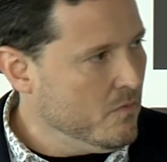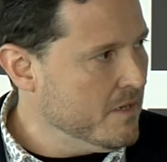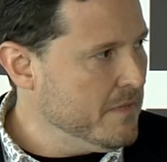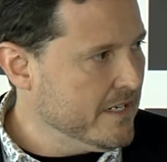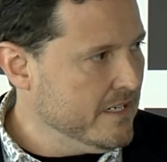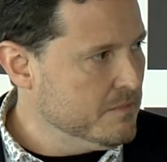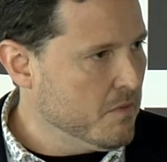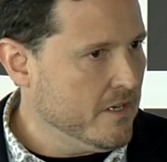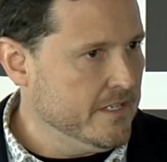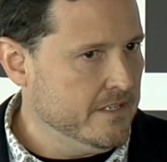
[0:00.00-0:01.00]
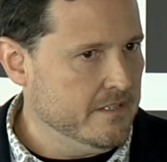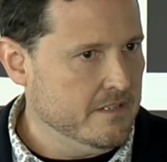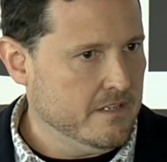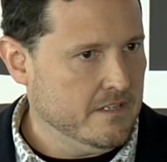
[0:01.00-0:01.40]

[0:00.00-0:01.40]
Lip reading: one of my guys brought in